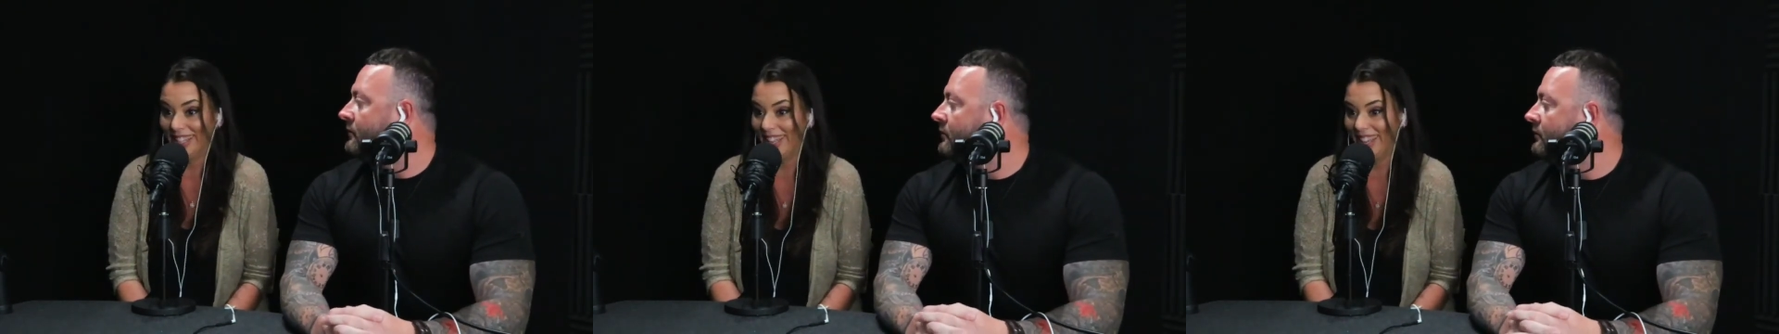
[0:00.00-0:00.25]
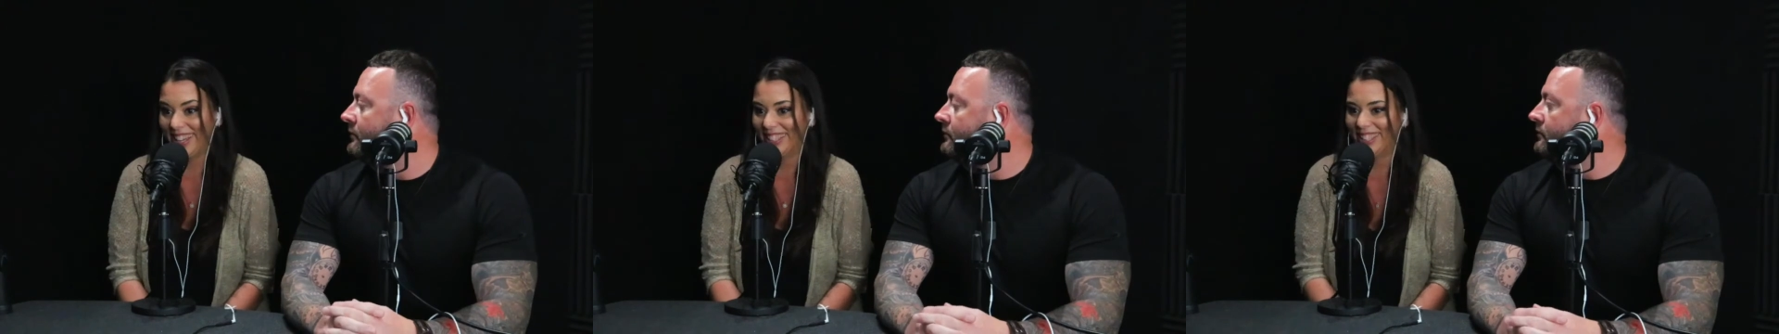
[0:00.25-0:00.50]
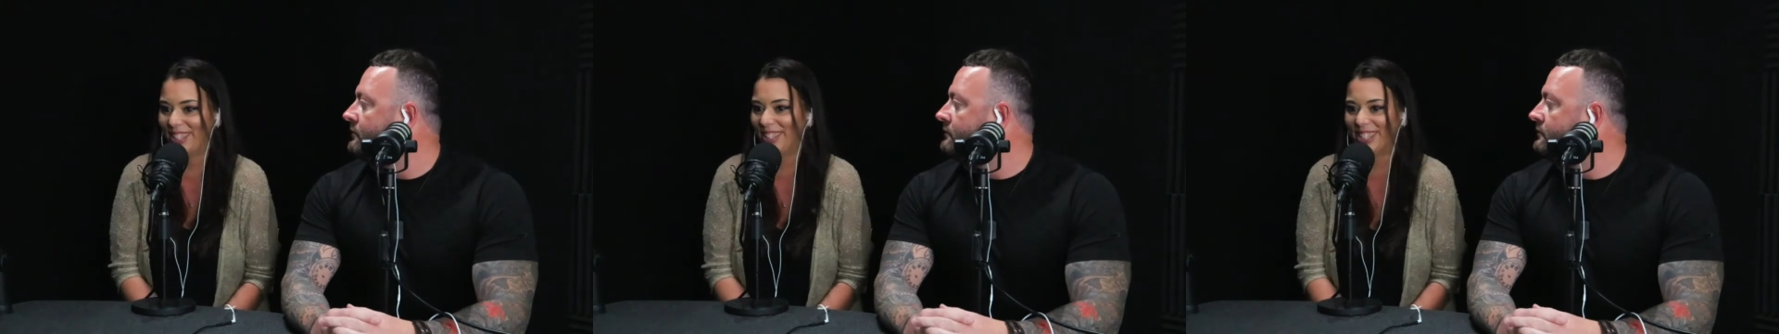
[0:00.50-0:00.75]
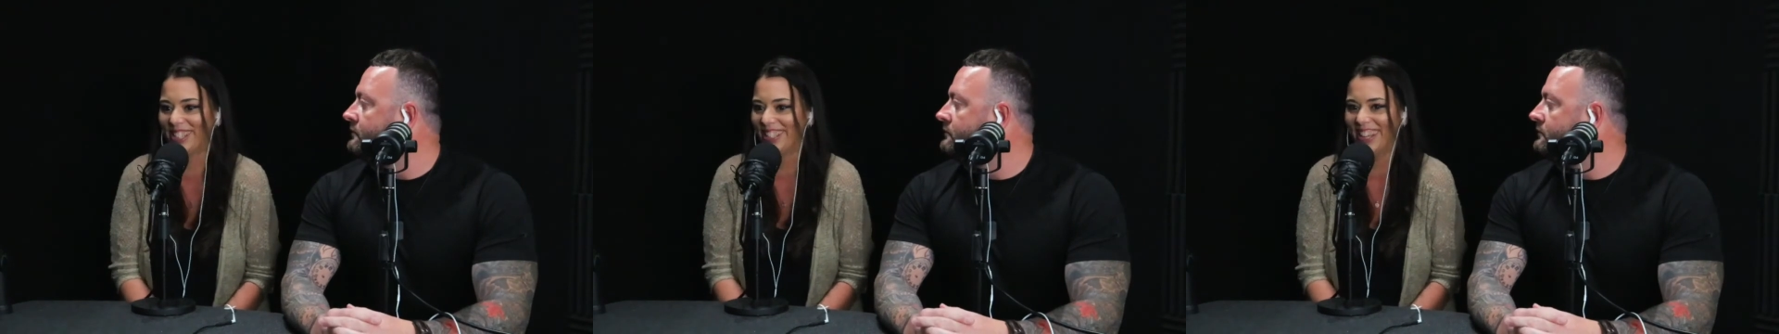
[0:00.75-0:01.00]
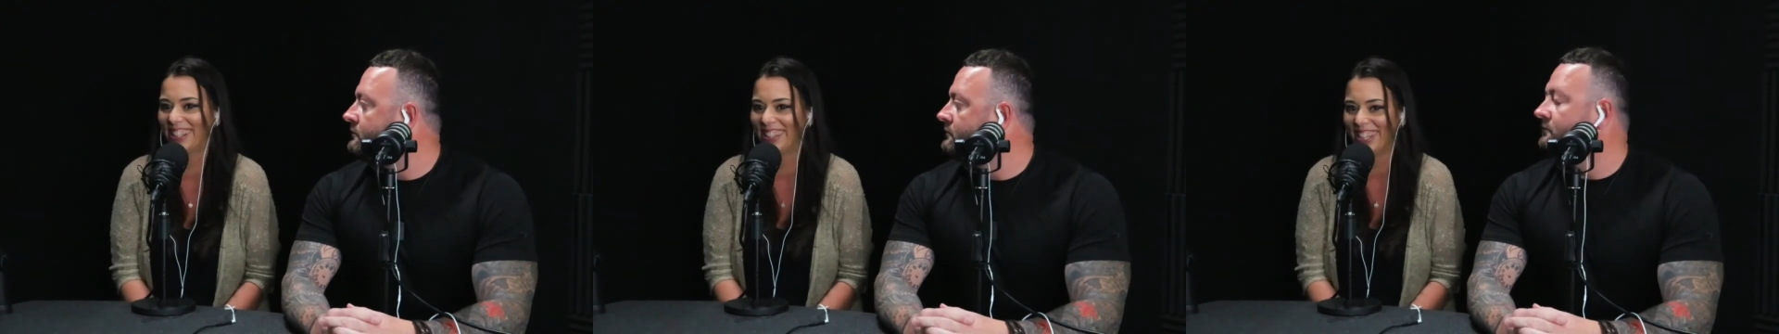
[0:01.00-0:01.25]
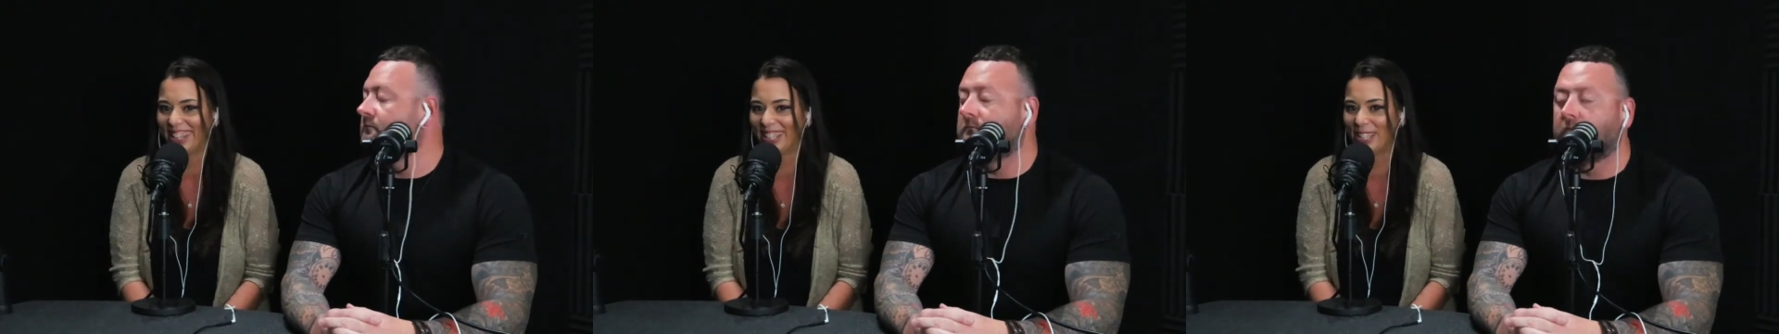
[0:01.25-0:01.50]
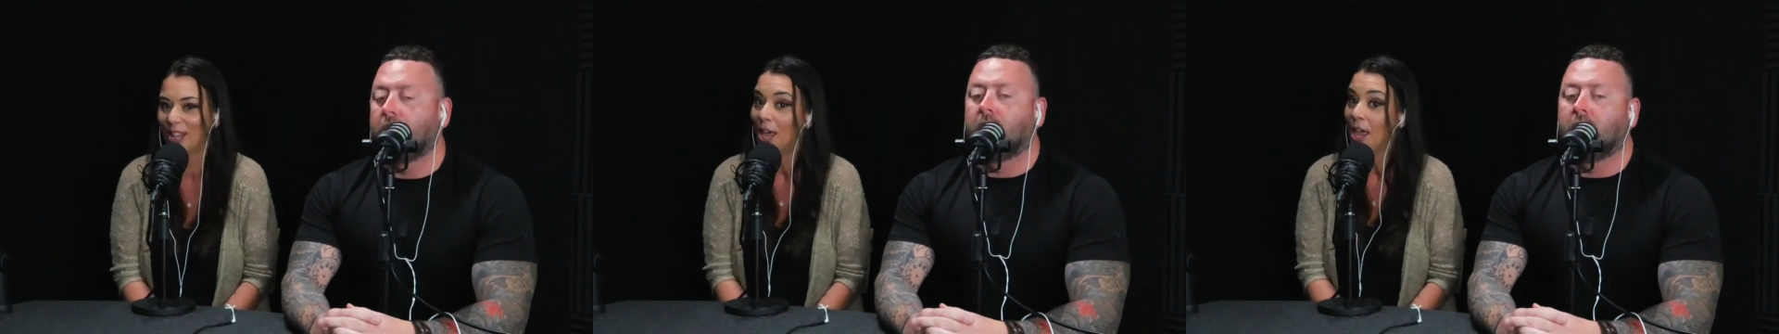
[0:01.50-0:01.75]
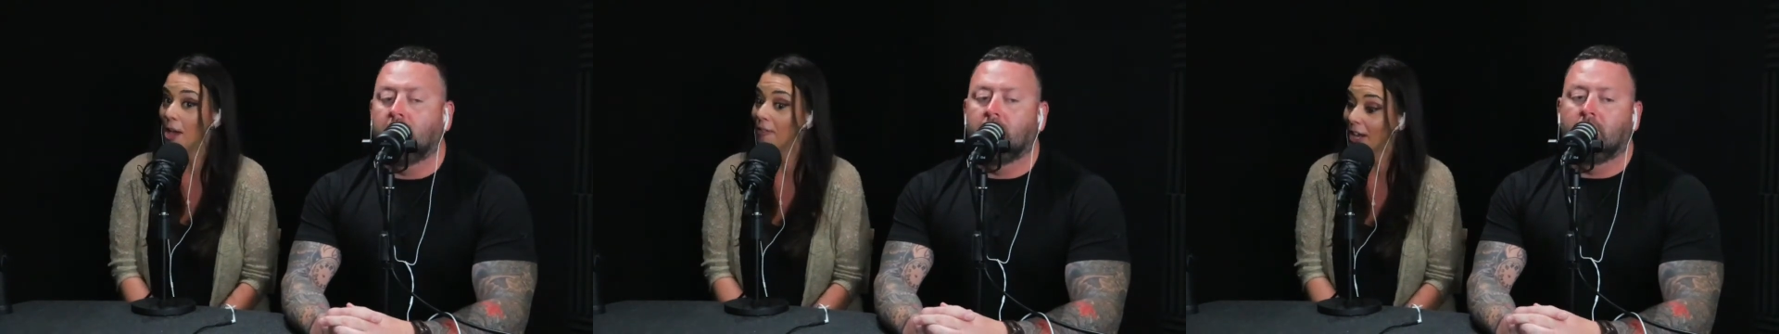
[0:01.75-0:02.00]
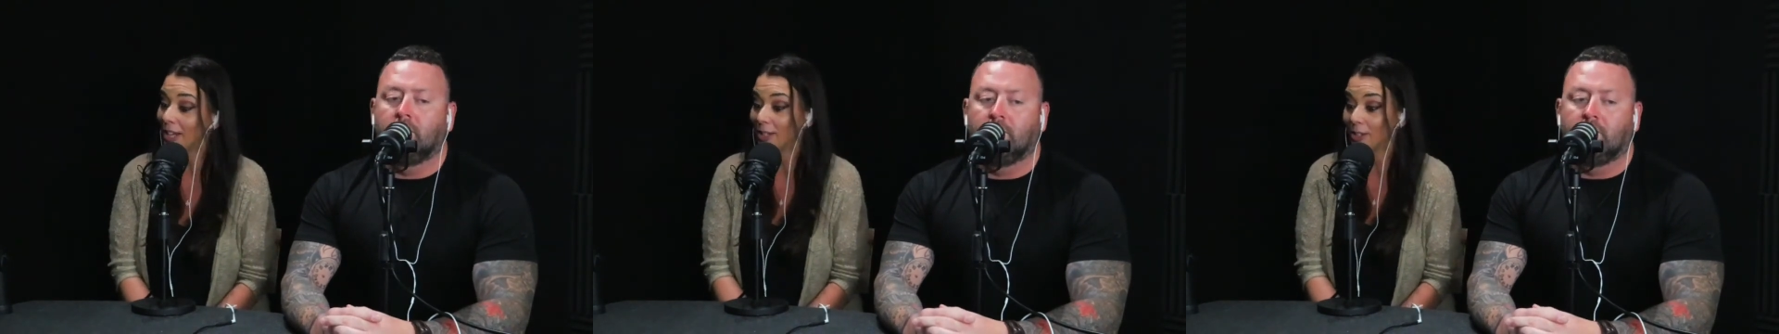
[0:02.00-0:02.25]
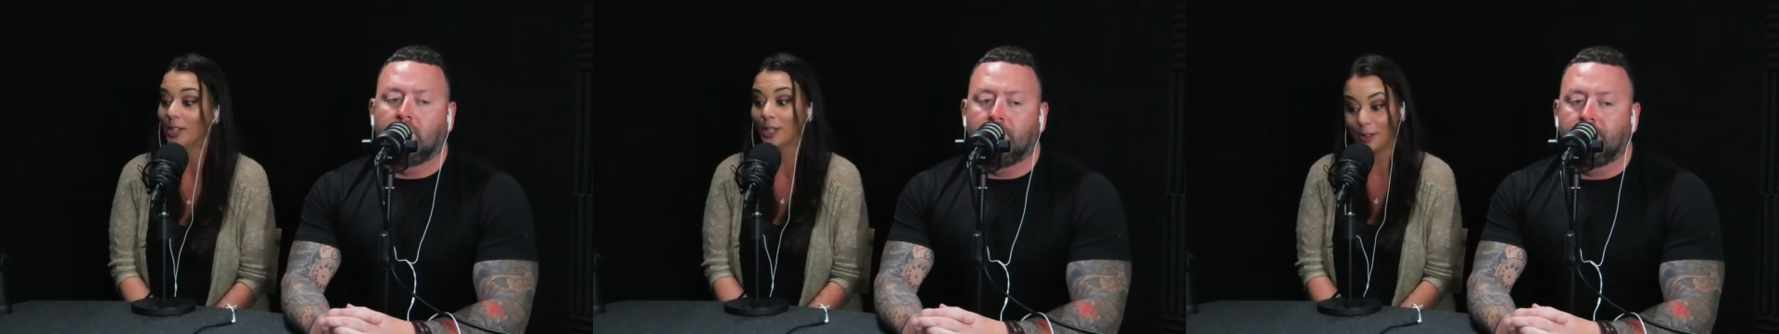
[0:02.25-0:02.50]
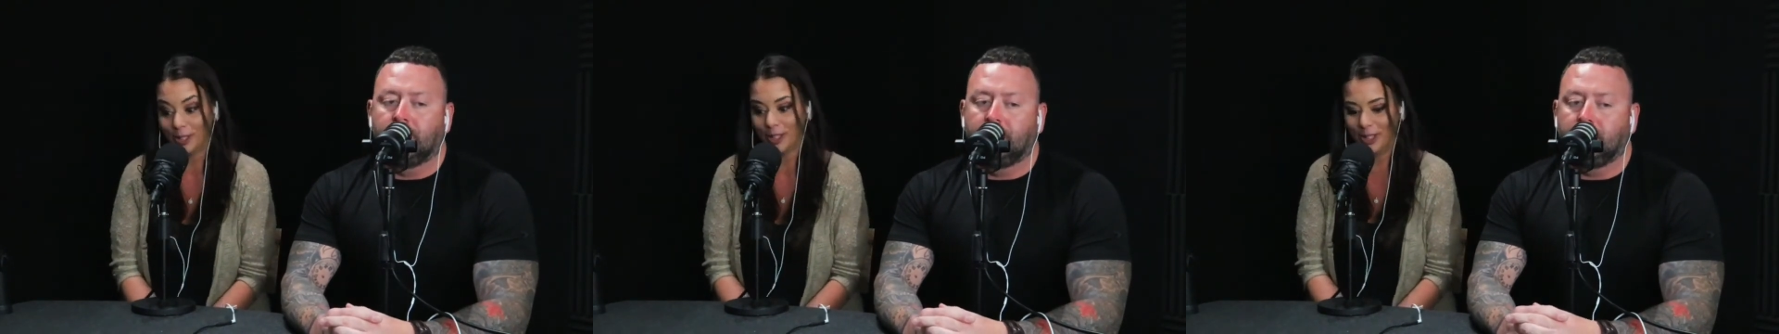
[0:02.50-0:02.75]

Speaker 1: like literally nothing. if I could do it, you can do